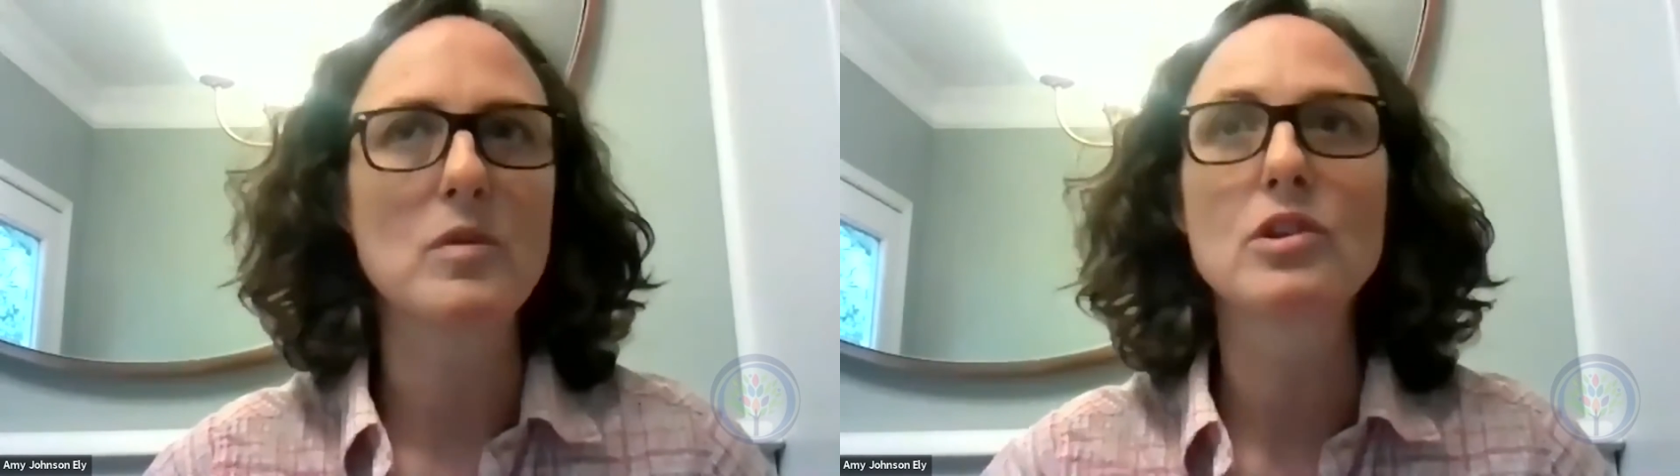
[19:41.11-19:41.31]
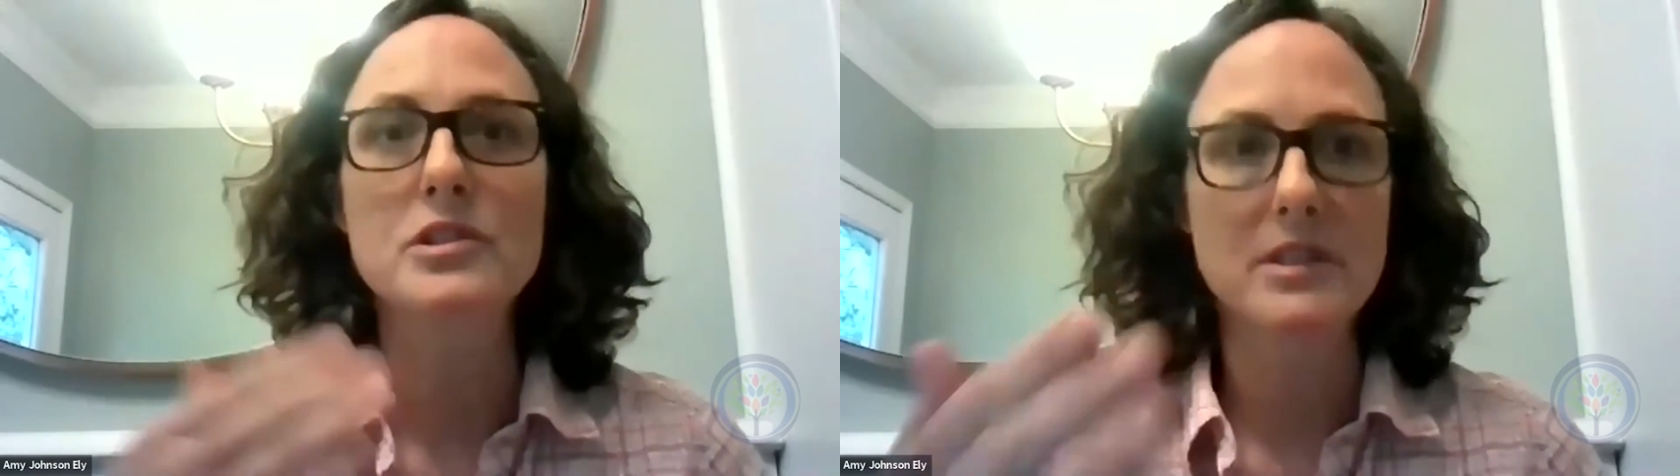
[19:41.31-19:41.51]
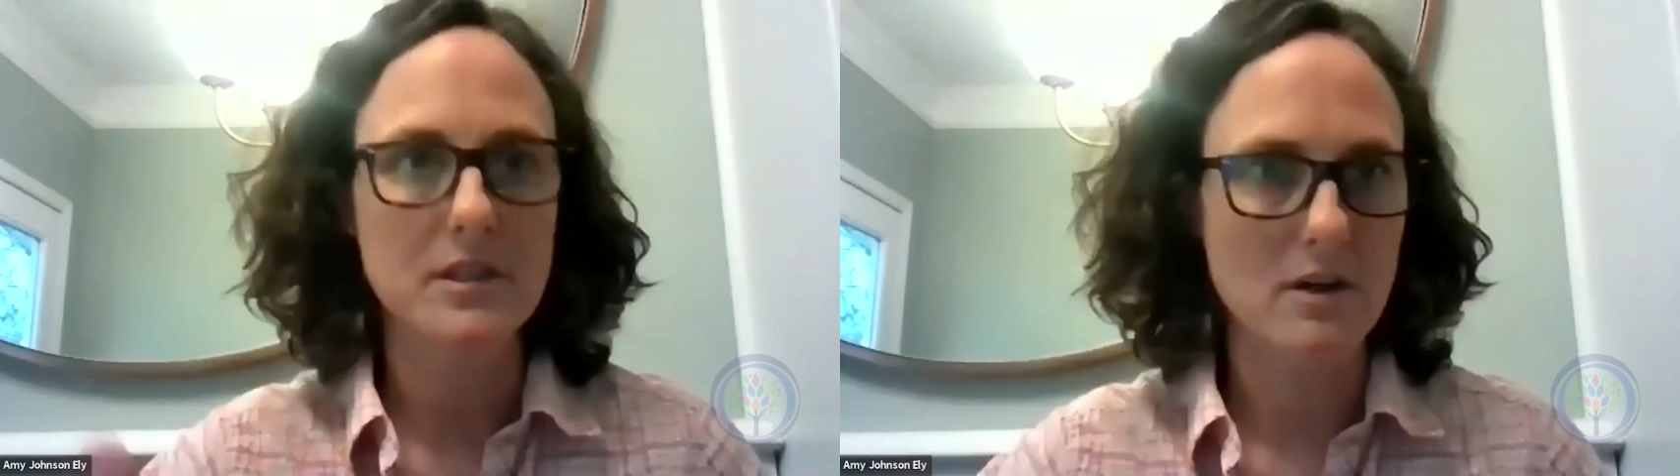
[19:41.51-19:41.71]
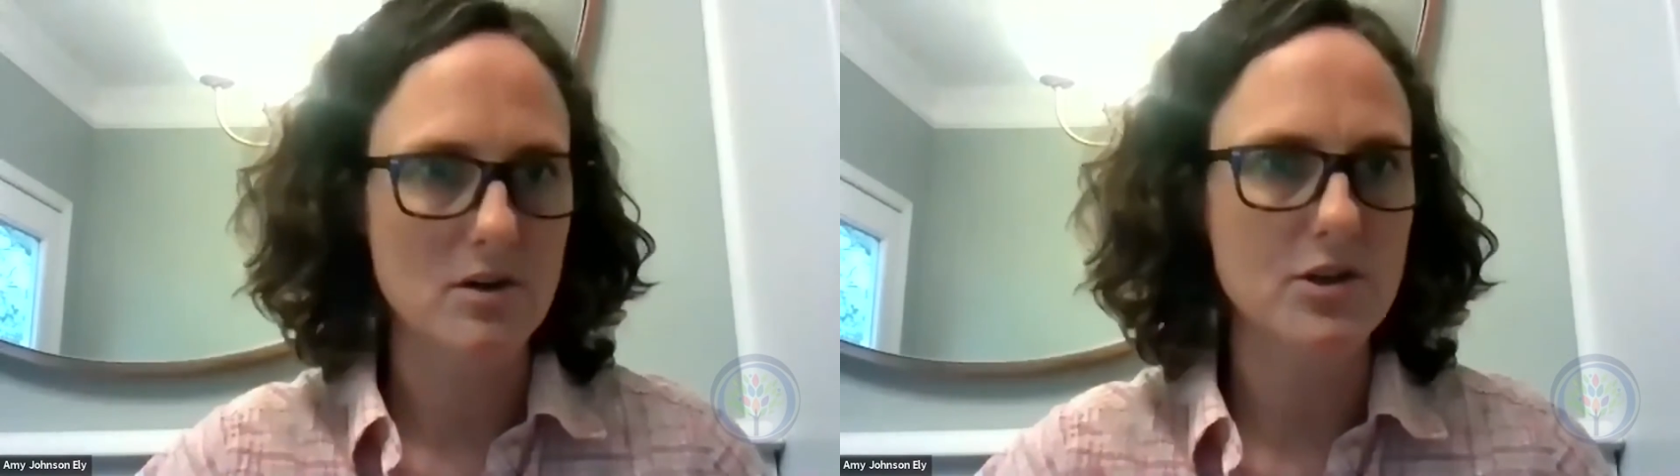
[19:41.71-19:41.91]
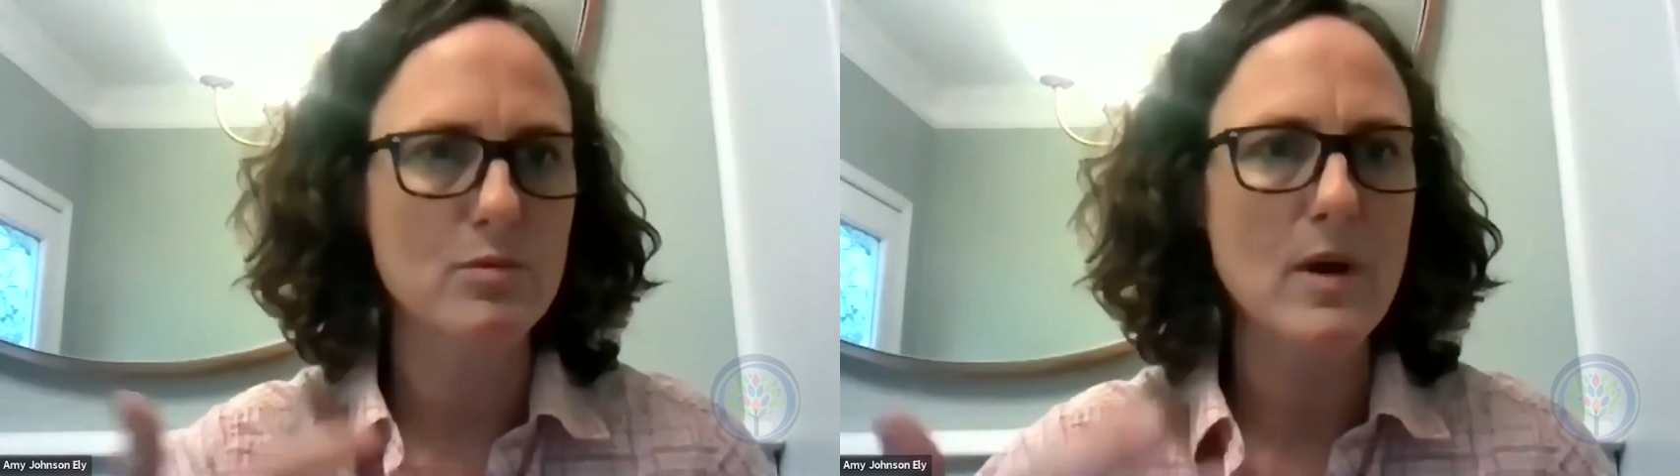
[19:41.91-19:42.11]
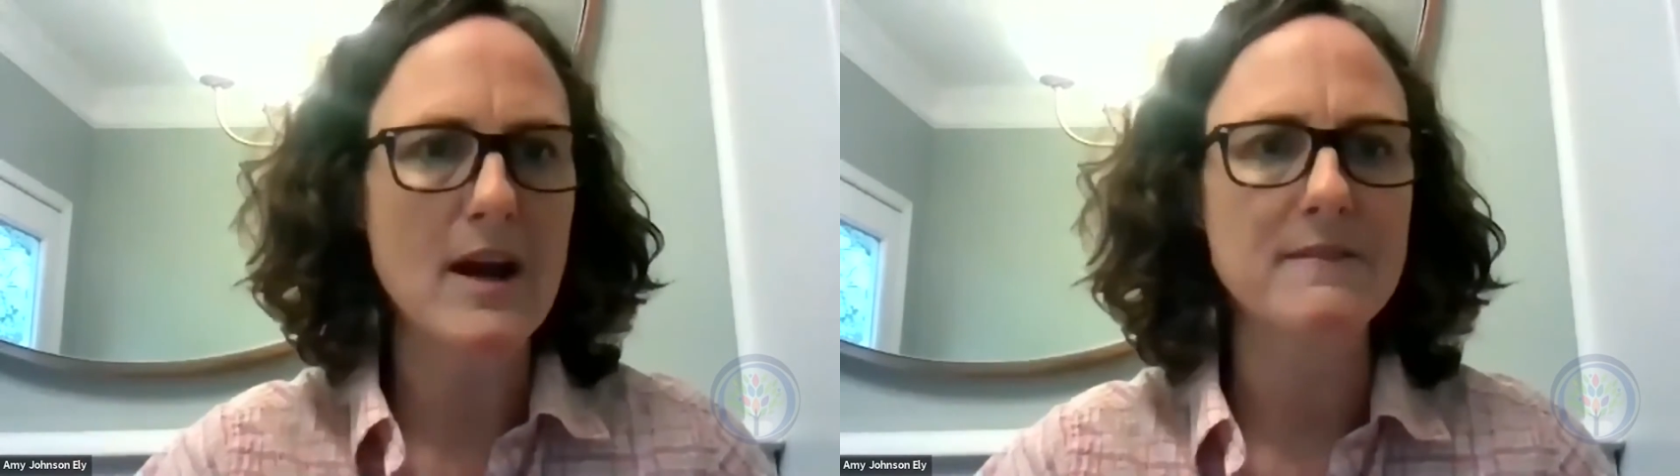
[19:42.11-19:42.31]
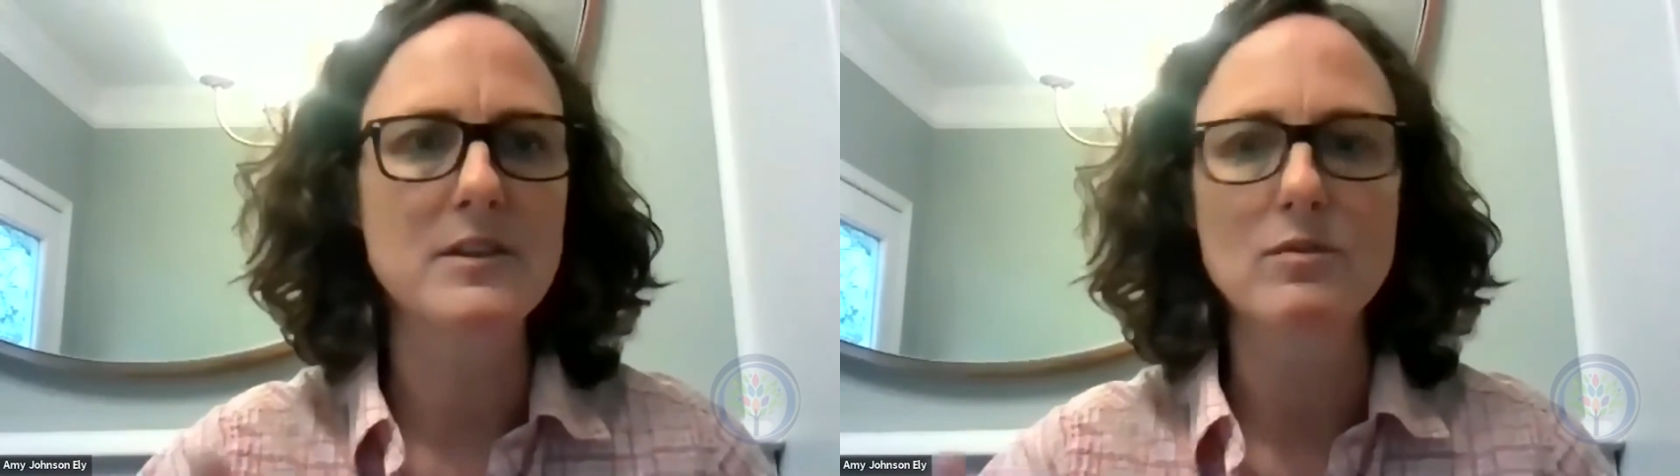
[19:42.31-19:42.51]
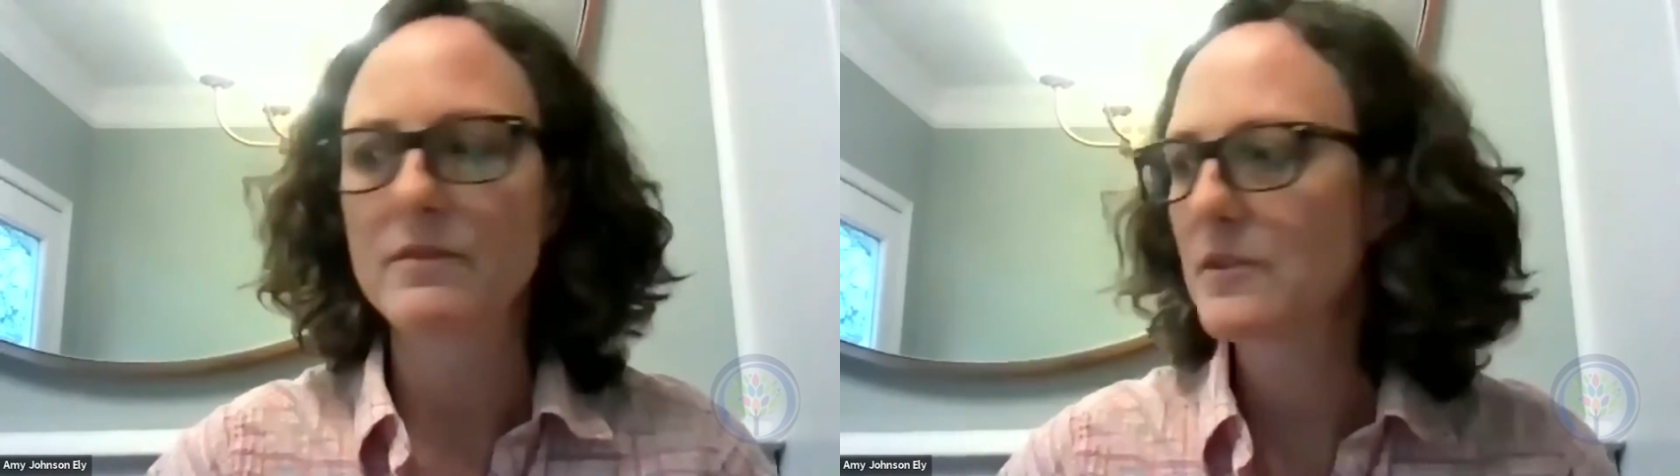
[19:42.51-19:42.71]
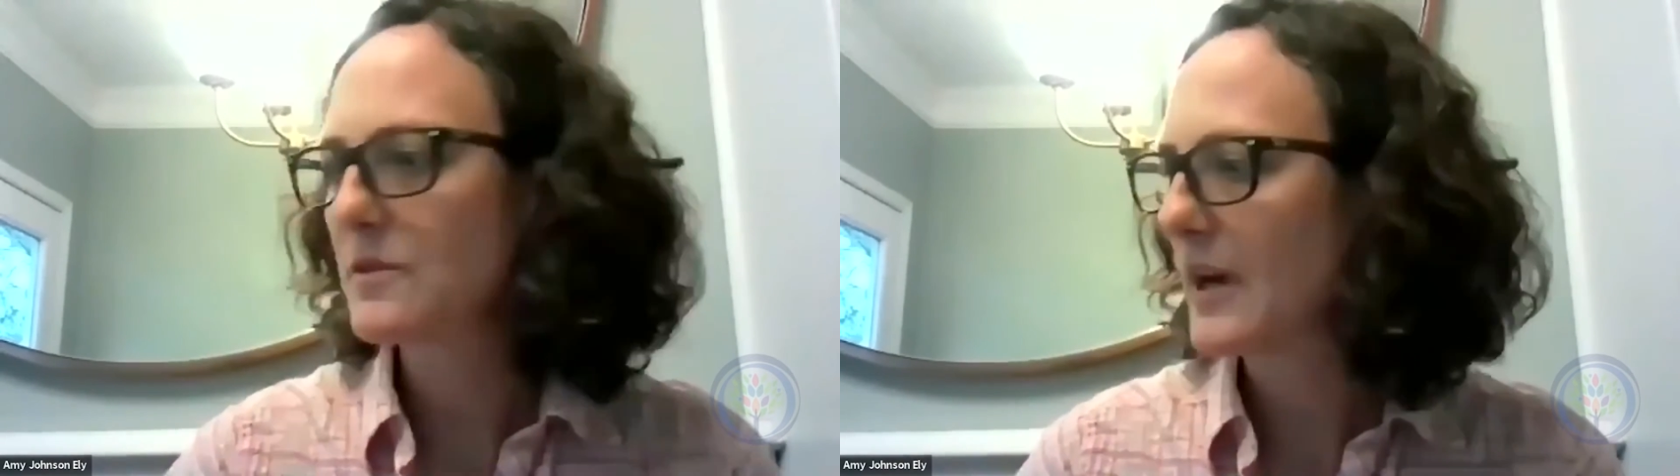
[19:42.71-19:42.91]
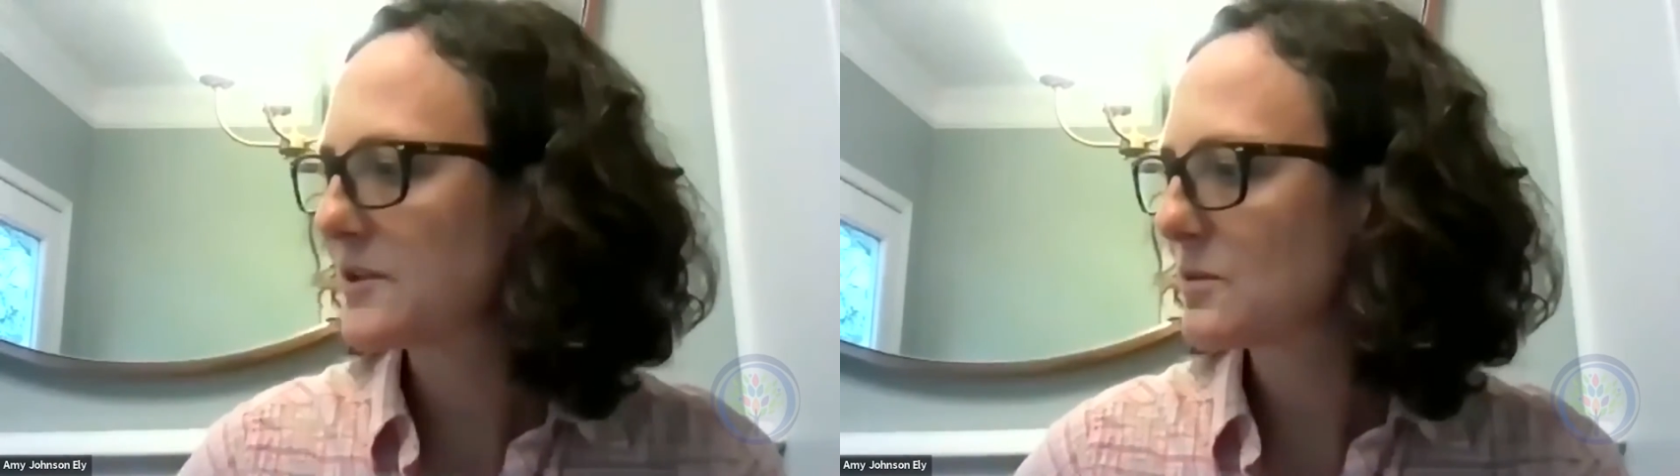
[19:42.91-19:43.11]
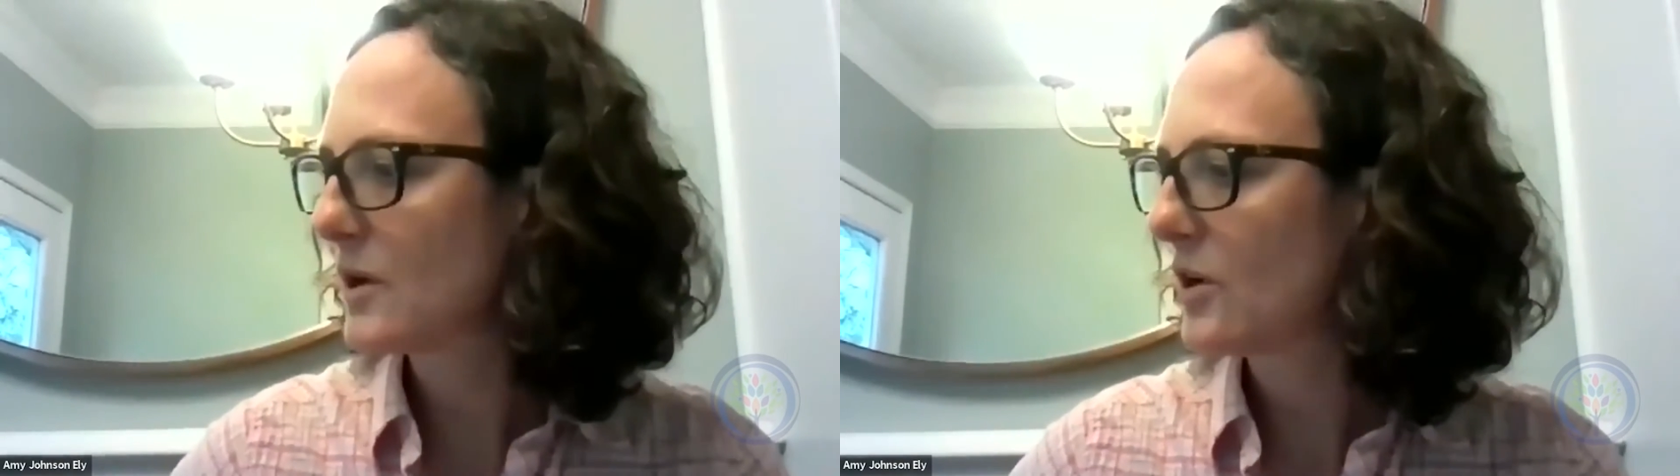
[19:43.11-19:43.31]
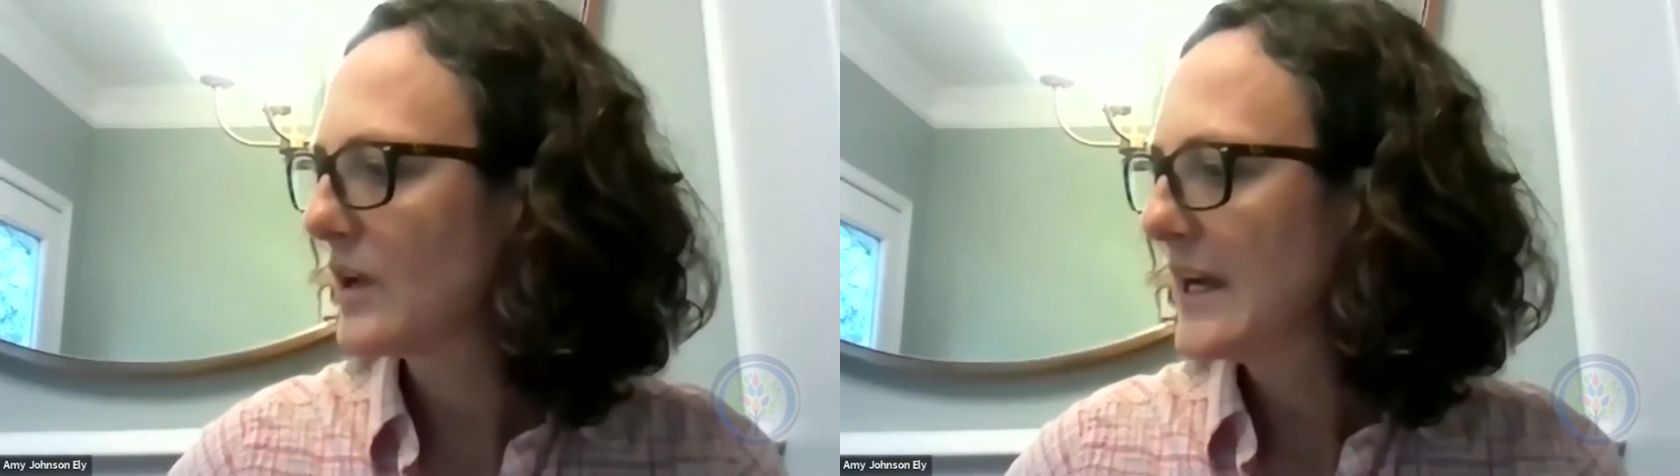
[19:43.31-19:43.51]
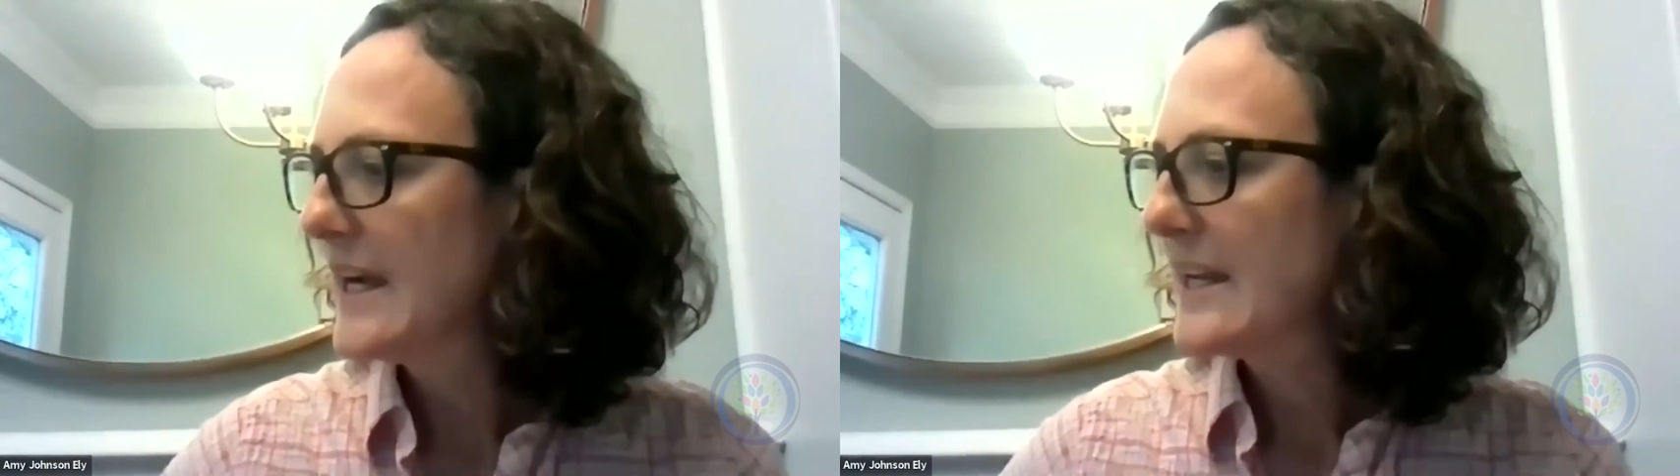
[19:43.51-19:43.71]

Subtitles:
looked at our draft and reviewed that as well.